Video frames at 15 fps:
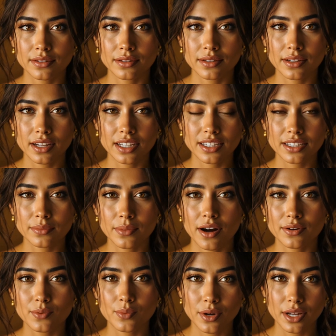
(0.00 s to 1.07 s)
It's about
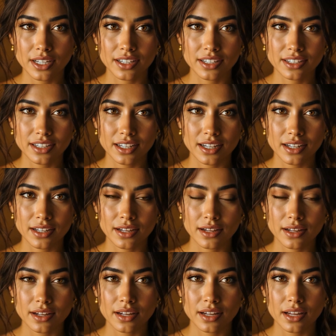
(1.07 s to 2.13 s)
witnessing.
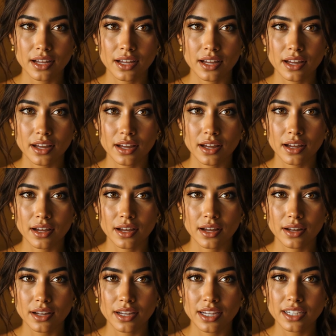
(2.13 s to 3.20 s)

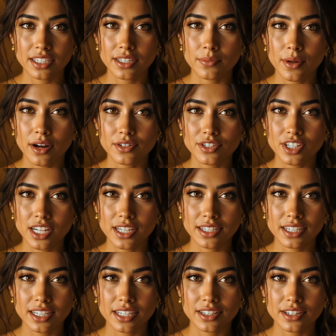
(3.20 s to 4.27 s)
It's about
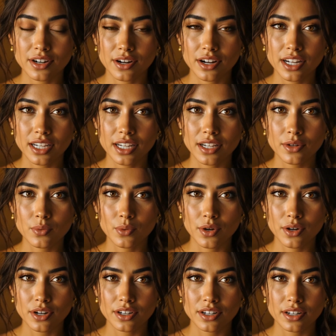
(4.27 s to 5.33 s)
gently turning
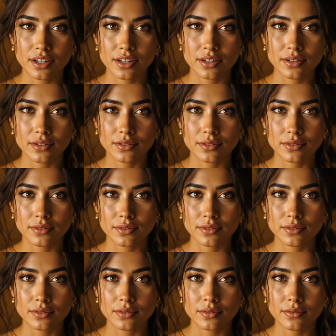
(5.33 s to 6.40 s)
inward
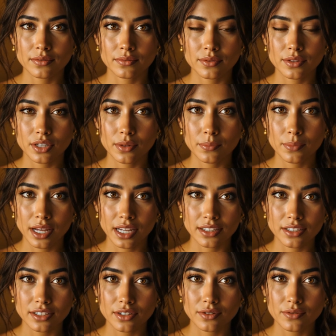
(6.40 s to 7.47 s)
to the
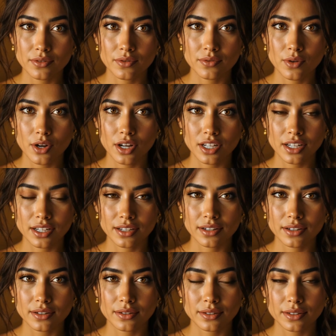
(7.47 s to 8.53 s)
places you've avoided,
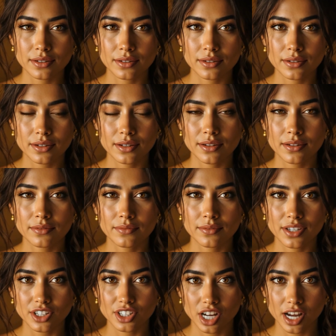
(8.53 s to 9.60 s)
the
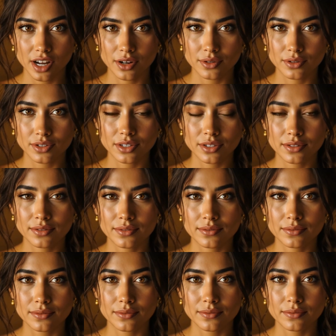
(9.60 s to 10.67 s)
shadows,
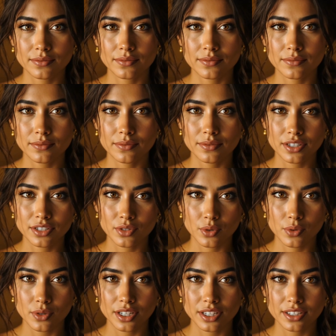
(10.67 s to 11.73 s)
the
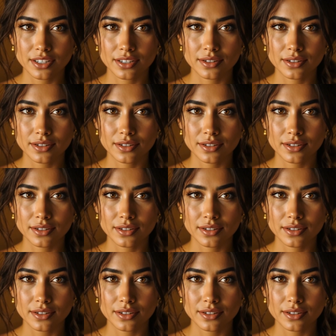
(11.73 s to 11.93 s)
stories.